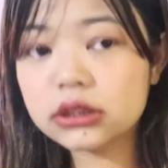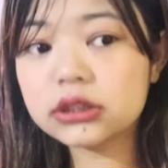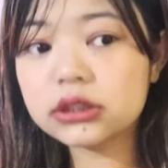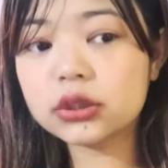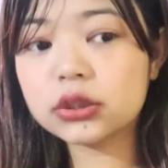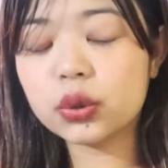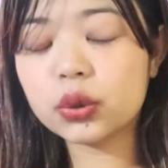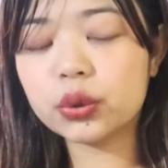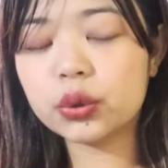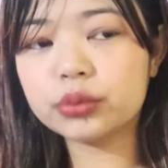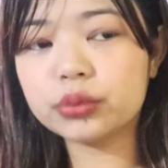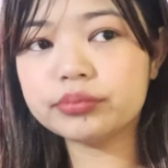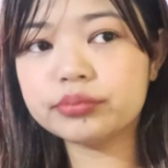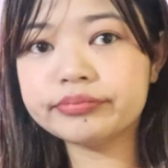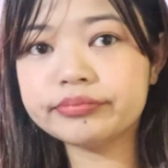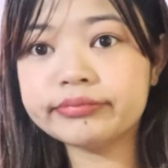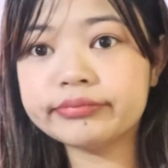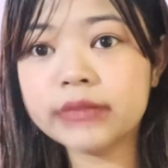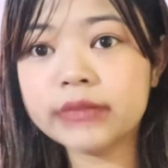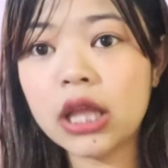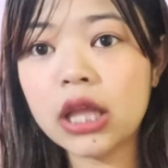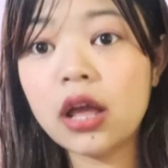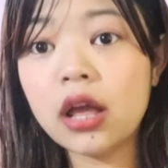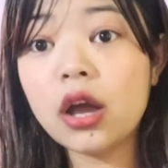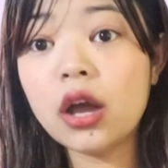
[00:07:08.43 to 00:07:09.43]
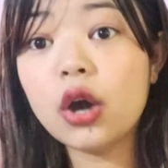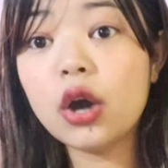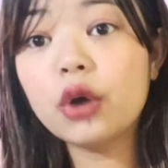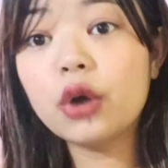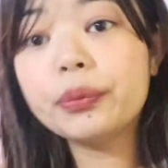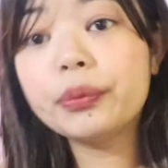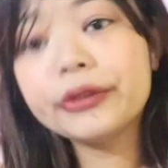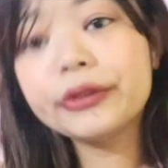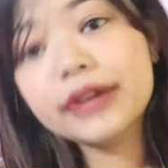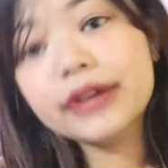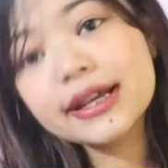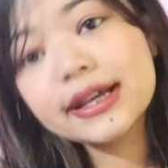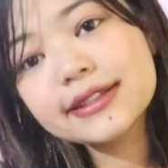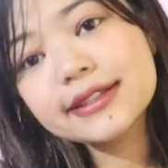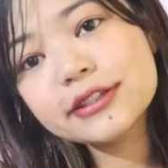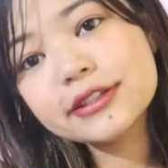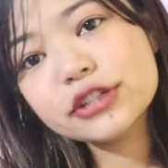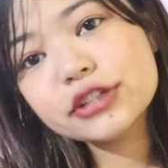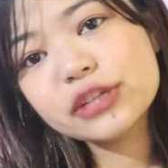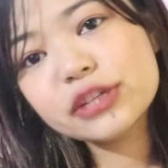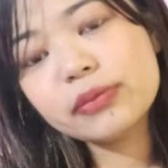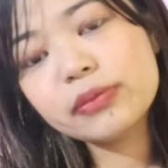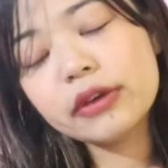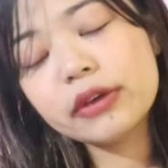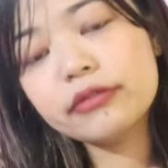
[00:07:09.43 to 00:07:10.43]
So hope you guys
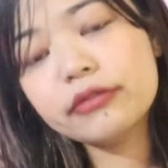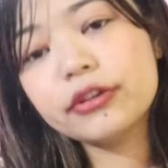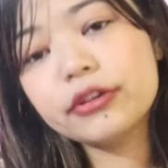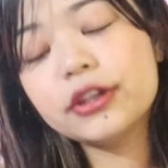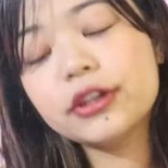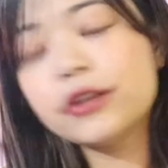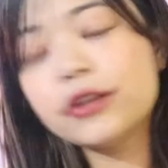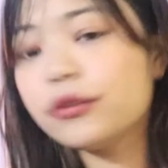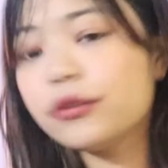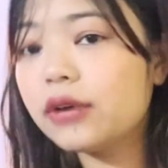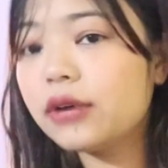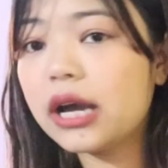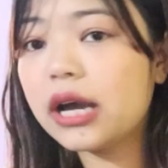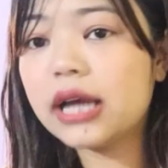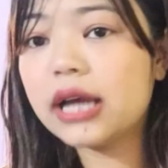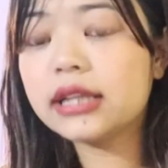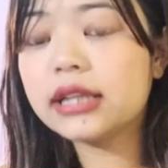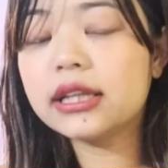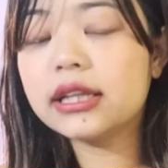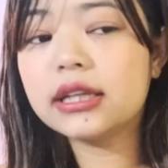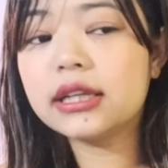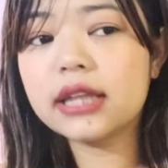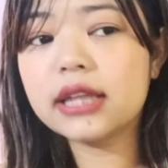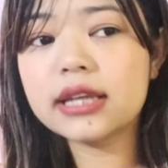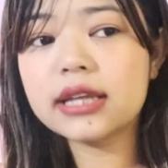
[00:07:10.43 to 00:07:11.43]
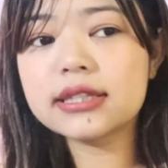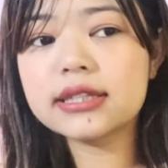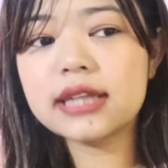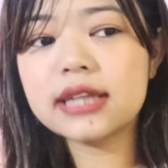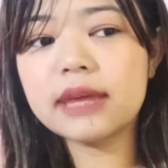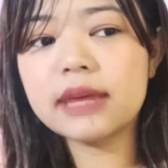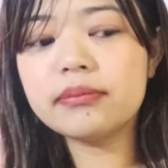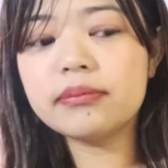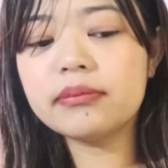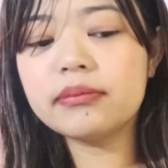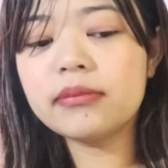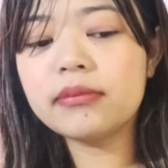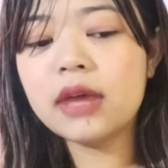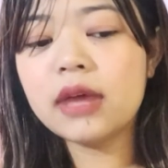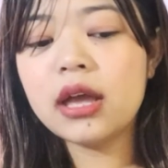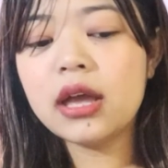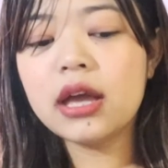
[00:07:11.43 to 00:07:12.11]
enjoy my video, and the next time